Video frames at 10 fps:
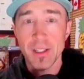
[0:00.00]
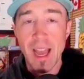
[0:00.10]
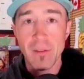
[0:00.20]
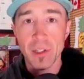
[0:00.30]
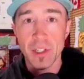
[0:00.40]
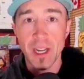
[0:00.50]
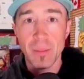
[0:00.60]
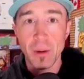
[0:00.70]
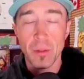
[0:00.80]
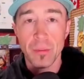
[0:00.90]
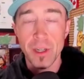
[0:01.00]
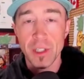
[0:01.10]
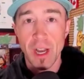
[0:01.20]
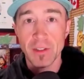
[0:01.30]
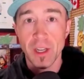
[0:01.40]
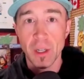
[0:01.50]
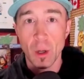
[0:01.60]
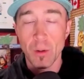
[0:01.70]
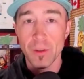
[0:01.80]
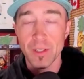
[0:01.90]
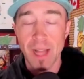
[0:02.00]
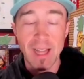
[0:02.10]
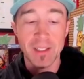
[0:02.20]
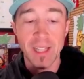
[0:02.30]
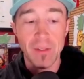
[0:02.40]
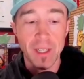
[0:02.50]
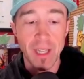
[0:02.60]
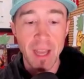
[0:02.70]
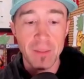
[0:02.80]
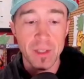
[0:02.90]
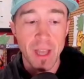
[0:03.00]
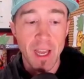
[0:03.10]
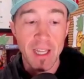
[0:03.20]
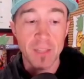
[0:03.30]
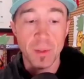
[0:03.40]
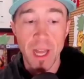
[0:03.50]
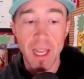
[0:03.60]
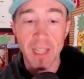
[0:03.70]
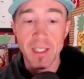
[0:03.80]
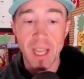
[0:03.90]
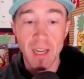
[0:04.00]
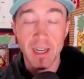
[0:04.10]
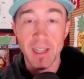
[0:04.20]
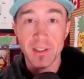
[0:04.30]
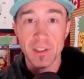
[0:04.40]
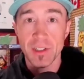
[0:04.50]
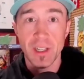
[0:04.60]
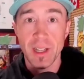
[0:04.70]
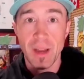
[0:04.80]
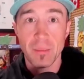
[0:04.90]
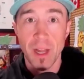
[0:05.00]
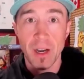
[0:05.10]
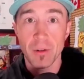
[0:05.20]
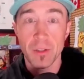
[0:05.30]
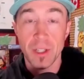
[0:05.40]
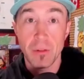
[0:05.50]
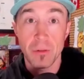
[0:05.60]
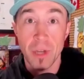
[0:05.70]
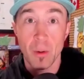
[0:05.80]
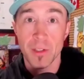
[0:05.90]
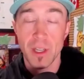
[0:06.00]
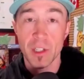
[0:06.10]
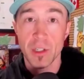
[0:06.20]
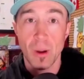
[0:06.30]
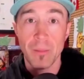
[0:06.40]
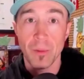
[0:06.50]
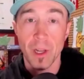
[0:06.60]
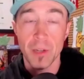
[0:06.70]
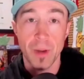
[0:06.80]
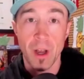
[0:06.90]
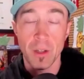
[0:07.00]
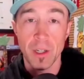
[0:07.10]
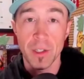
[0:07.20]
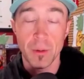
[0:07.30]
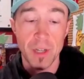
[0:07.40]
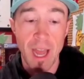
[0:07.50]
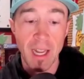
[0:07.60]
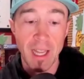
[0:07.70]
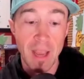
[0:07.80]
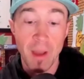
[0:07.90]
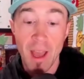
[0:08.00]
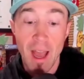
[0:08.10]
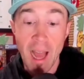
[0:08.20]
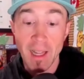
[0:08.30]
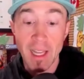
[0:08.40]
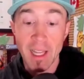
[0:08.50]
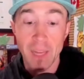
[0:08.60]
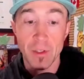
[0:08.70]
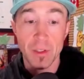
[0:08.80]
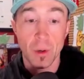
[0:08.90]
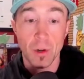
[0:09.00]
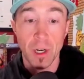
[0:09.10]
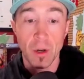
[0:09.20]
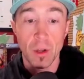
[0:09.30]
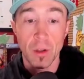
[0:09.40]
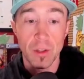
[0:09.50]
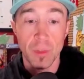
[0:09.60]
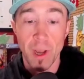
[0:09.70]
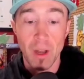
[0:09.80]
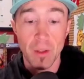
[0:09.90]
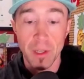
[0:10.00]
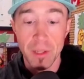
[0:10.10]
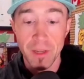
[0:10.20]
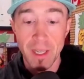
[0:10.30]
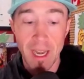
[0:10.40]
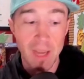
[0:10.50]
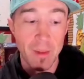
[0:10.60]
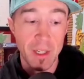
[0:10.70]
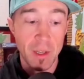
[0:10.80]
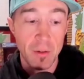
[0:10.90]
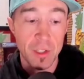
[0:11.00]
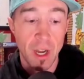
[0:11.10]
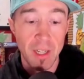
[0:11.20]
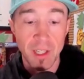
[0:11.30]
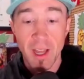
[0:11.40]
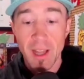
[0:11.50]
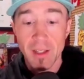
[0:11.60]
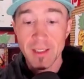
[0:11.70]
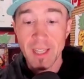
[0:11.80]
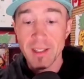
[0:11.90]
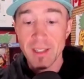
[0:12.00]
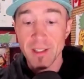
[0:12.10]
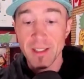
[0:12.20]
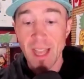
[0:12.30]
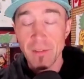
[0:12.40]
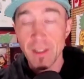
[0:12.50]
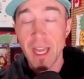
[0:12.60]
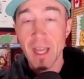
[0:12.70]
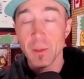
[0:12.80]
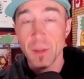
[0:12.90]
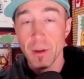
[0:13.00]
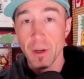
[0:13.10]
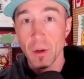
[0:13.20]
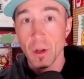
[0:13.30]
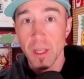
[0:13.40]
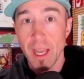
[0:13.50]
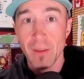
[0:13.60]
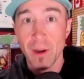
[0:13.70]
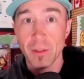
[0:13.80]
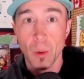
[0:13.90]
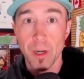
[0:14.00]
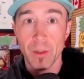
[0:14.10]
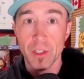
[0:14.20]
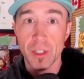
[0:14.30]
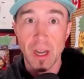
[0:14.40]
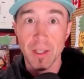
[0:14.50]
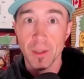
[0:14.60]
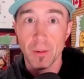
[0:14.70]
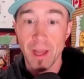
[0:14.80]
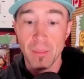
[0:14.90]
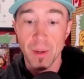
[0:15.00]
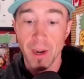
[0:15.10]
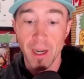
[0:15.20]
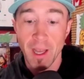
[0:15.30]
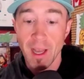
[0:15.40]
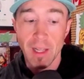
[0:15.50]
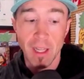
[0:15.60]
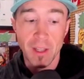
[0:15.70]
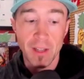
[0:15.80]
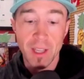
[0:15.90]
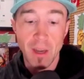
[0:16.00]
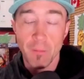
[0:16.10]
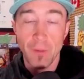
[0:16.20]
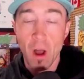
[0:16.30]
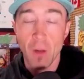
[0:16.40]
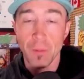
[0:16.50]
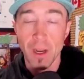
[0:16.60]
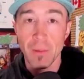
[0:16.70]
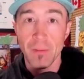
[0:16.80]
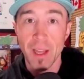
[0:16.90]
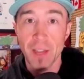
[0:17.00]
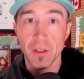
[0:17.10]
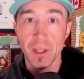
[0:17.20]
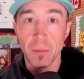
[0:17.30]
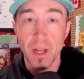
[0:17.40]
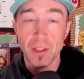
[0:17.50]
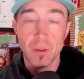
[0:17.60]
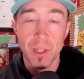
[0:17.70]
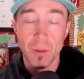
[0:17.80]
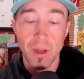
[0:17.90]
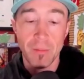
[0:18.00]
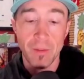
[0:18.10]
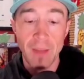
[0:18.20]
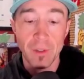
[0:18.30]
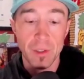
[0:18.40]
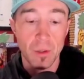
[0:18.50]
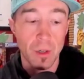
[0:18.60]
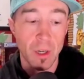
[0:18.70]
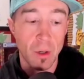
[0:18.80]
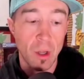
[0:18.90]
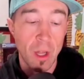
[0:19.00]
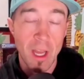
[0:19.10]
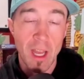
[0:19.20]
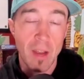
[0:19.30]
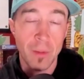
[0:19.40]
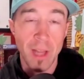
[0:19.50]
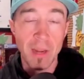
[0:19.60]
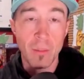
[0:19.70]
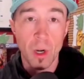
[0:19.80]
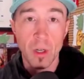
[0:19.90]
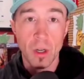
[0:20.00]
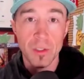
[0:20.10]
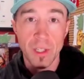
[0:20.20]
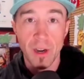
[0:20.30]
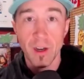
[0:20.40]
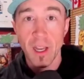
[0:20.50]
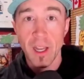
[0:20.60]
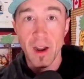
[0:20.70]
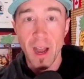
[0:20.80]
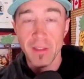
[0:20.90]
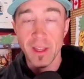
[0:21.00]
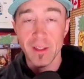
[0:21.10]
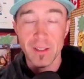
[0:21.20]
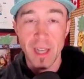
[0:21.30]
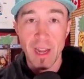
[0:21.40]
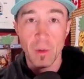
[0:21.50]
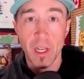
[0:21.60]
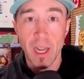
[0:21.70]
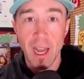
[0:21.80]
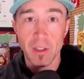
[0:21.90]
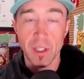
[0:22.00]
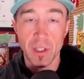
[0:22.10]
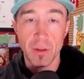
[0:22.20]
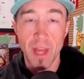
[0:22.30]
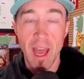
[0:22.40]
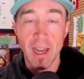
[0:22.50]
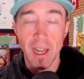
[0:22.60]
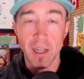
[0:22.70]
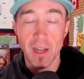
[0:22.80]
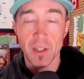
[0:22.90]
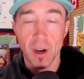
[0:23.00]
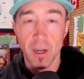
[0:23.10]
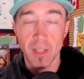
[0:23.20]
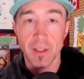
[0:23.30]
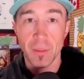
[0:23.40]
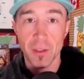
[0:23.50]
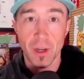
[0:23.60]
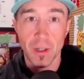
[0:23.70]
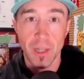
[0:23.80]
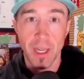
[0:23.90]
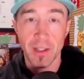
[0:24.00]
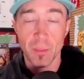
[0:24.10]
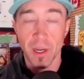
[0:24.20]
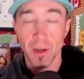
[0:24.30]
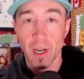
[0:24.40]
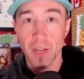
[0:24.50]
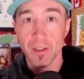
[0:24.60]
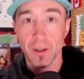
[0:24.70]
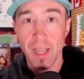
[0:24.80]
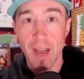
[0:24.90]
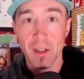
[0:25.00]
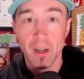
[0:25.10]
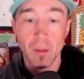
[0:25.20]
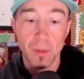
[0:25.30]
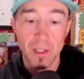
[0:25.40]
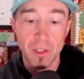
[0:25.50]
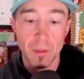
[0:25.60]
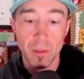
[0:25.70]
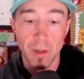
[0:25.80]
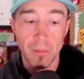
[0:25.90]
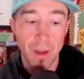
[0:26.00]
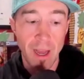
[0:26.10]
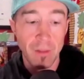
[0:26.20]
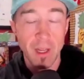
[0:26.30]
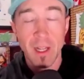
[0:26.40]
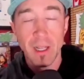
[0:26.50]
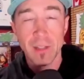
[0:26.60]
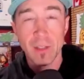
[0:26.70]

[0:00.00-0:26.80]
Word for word: you know, he's averaging about three shots on goal over his last seven games. He's playing a ton, and he's just a, a player who's you know he's going to show up for Montreal in a do or die game. I like him to score a goal as well, though. You can get him at huge odds. This guy's gone seven games without a goal. Again, about 21 shots over that period. Like it's going to fall for him eventually. Plus 325 to score a goal. If we like more goals here, you know, I think this is a night where you can actually do that and, and target the Montreal Canadiens bigger odds. So Gallagher plus 325.